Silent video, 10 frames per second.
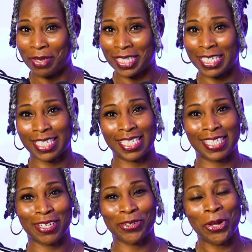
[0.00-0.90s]
businesses.
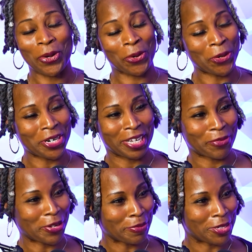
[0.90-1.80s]
So, Courtney,
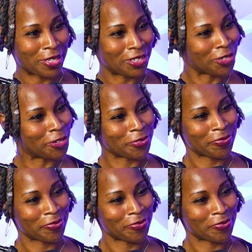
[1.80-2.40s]
welcome to the show.